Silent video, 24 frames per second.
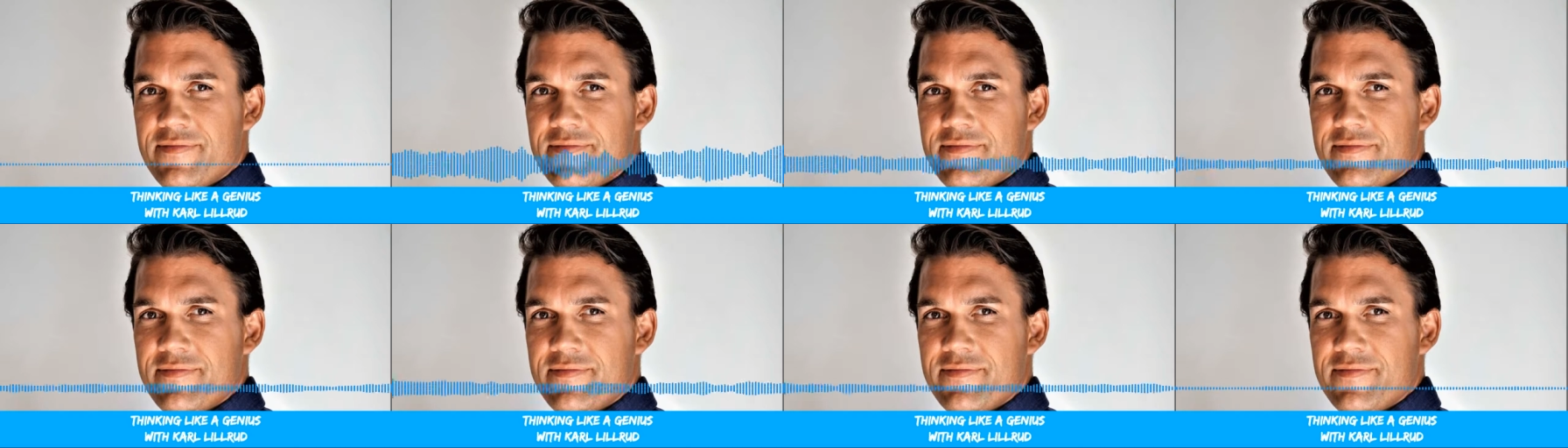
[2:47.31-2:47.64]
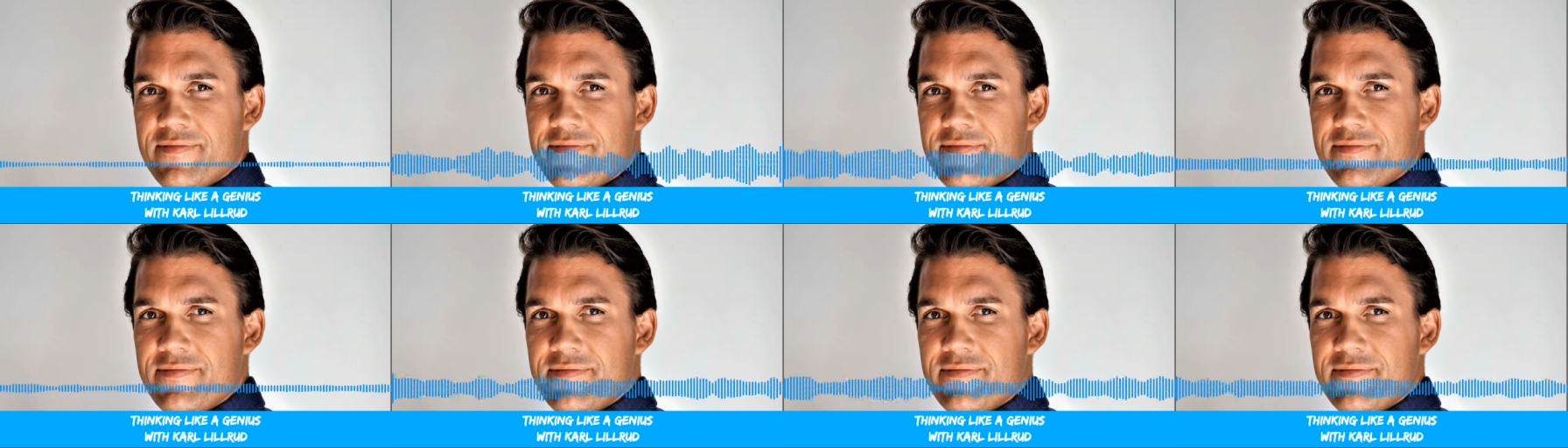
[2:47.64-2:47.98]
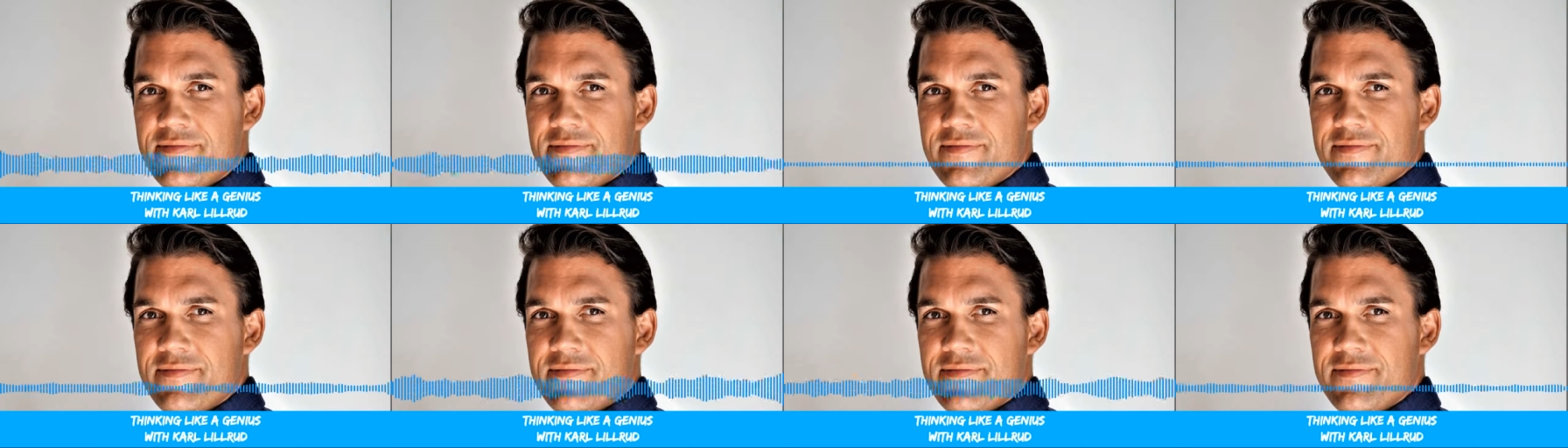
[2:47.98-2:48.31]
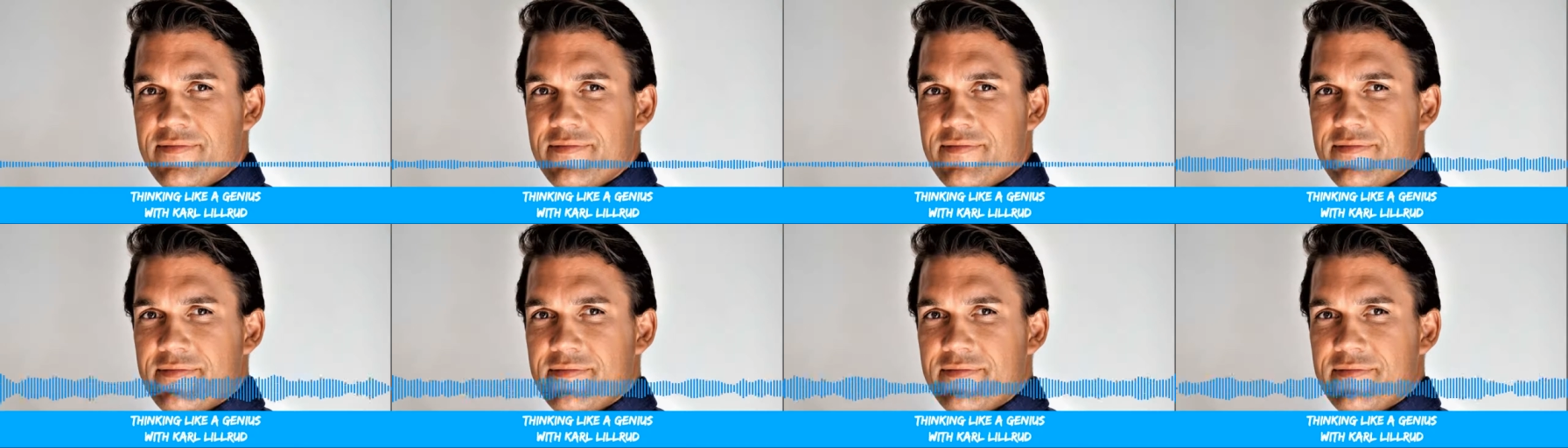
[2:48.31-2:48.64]
they struggle with
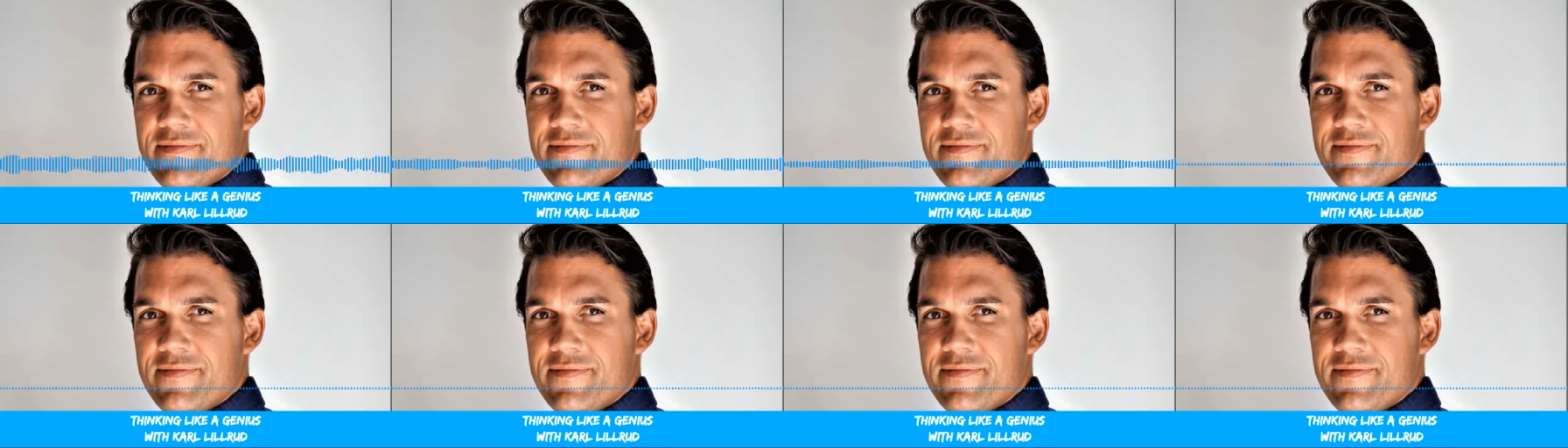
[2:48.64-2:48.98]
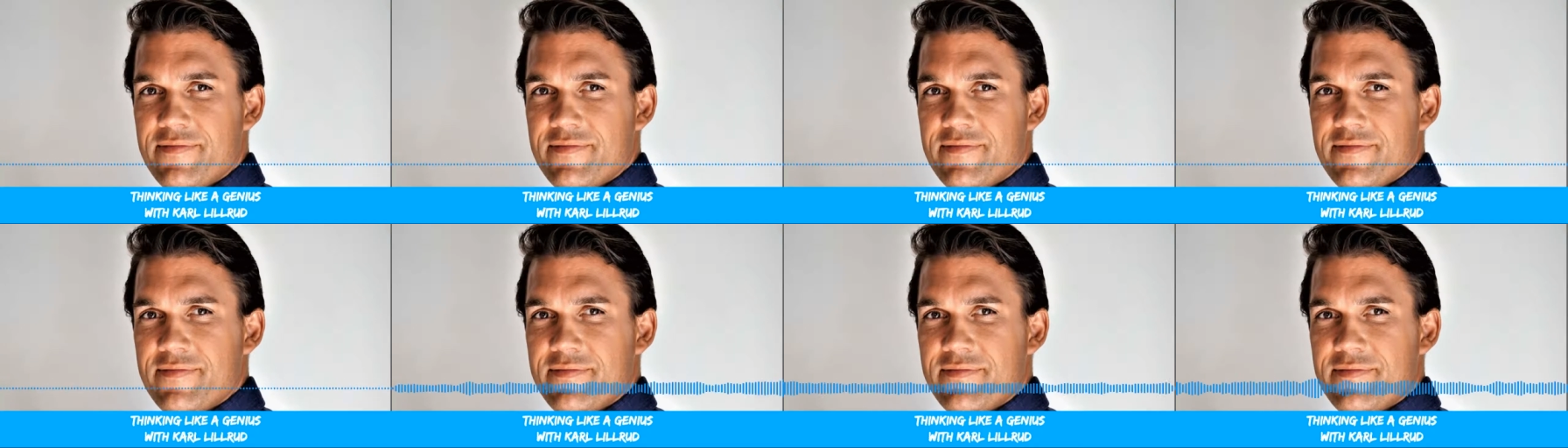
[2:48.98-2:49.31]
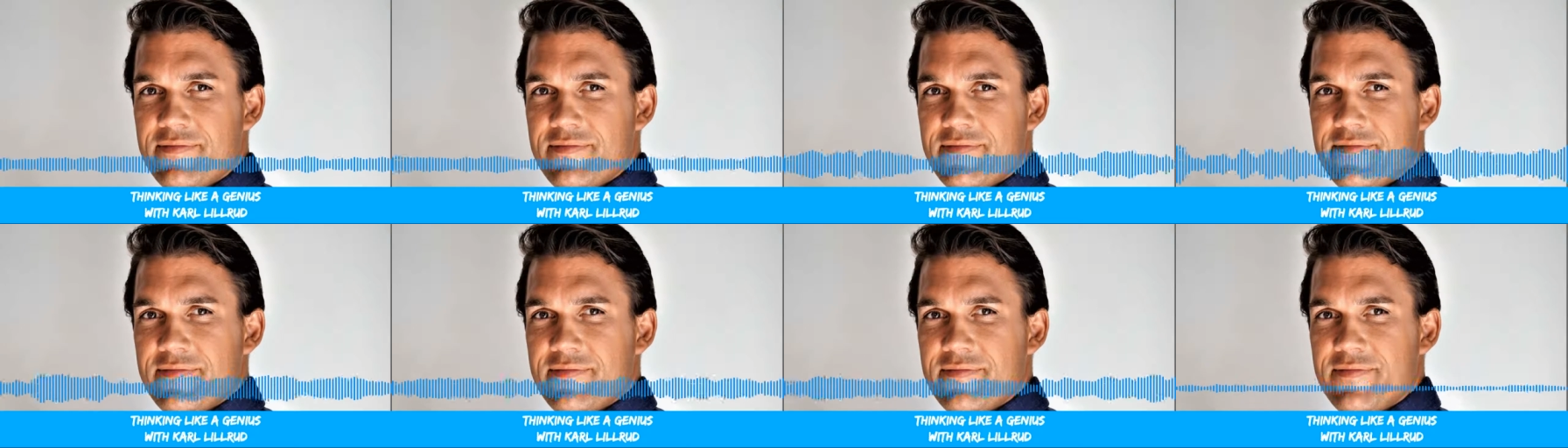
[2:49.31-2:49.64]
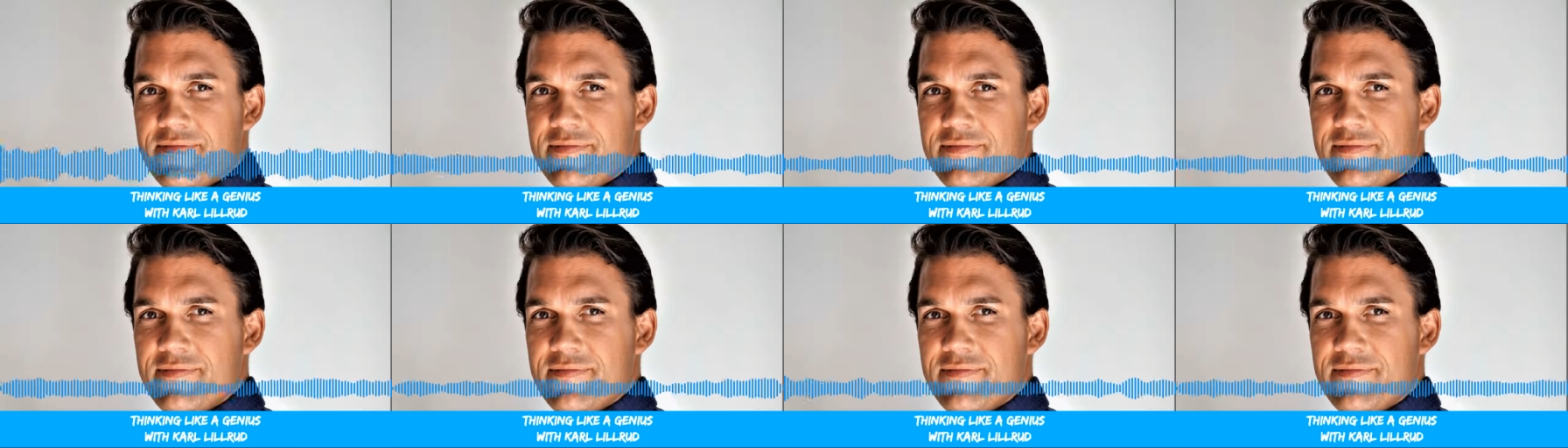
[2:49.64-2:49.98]
actually
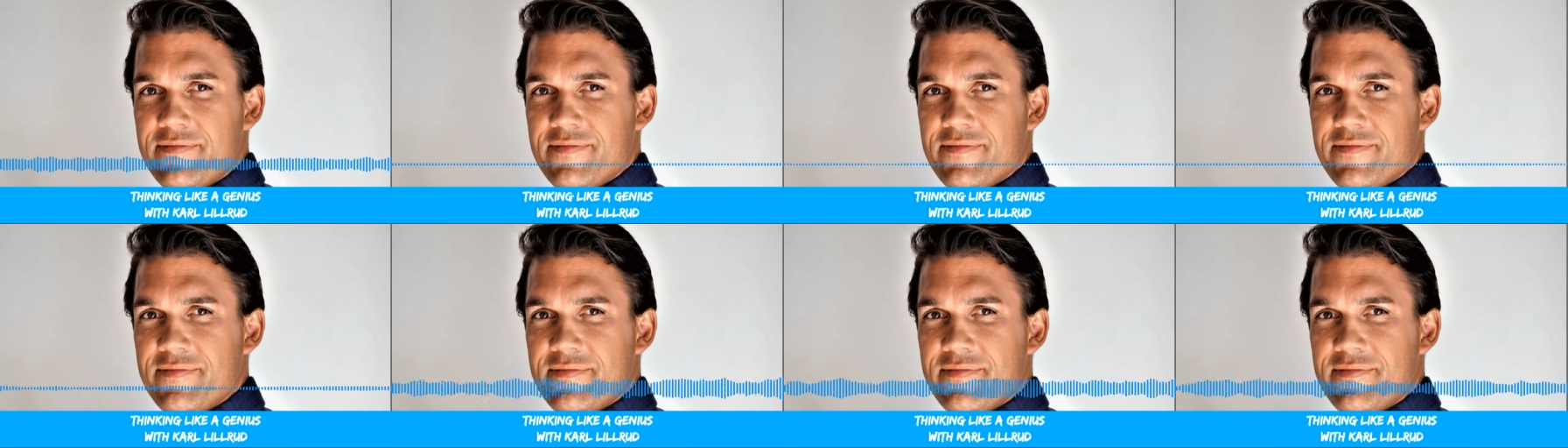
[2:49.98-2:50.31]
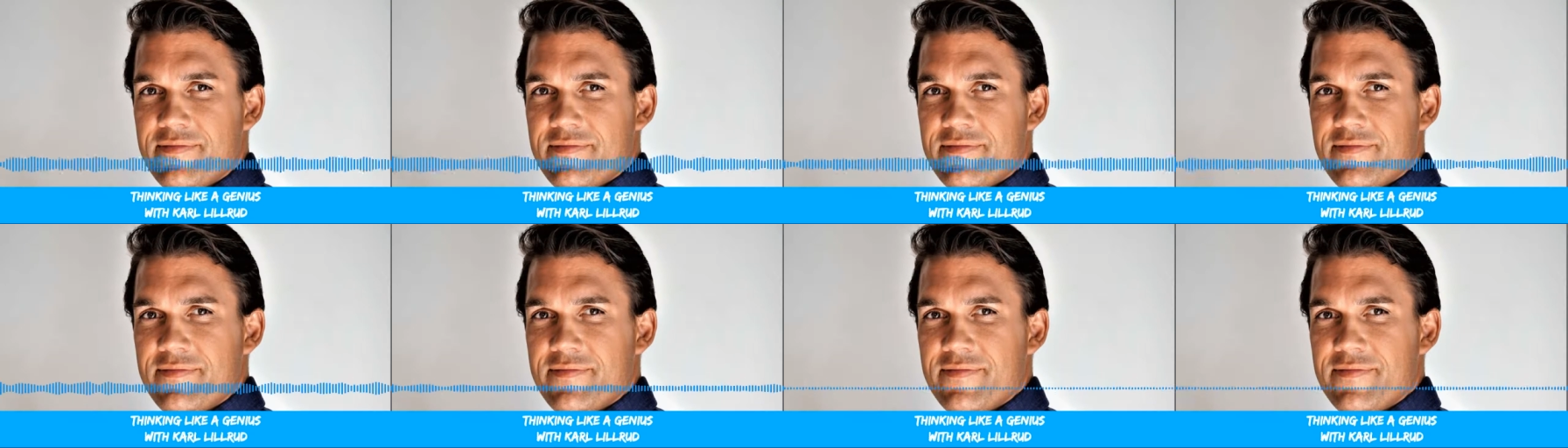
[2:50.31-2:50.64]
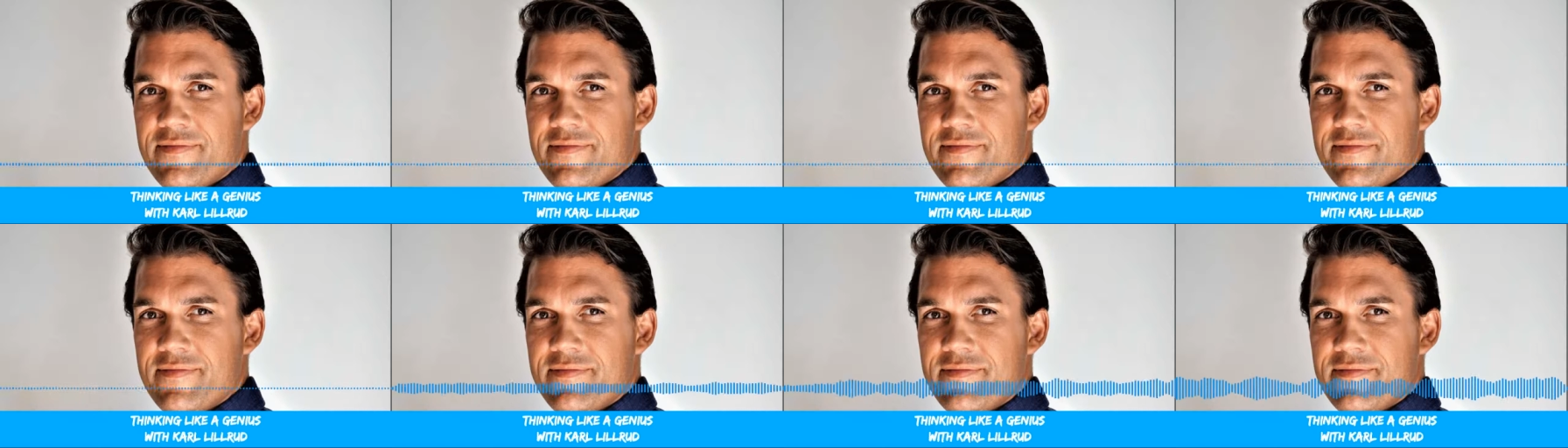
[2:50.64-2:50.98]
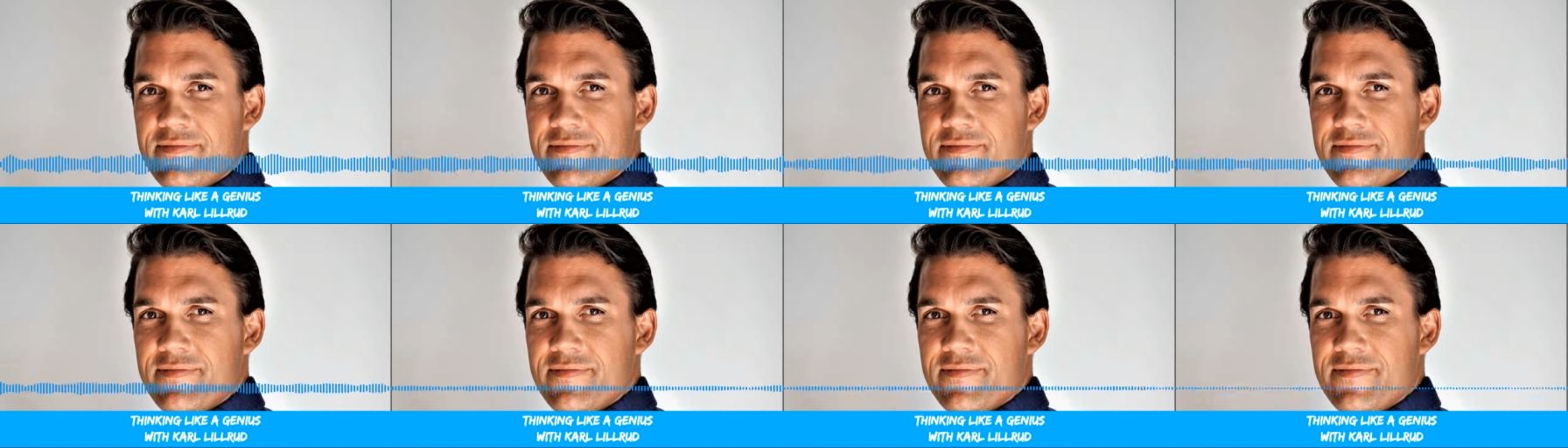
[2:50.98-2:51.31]
reading and
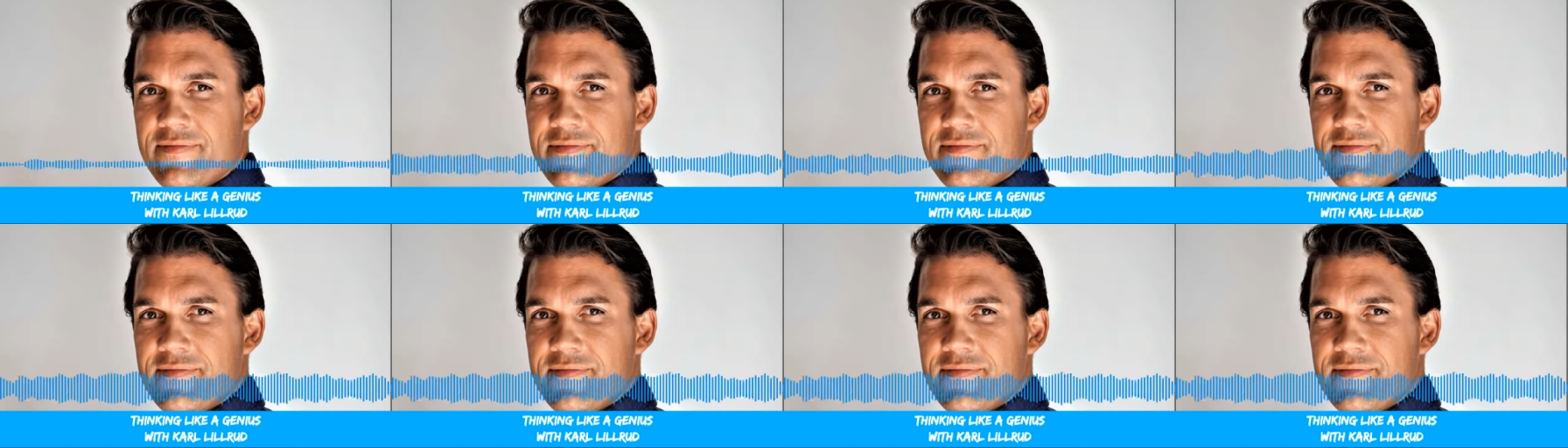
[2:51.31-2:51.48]
uh,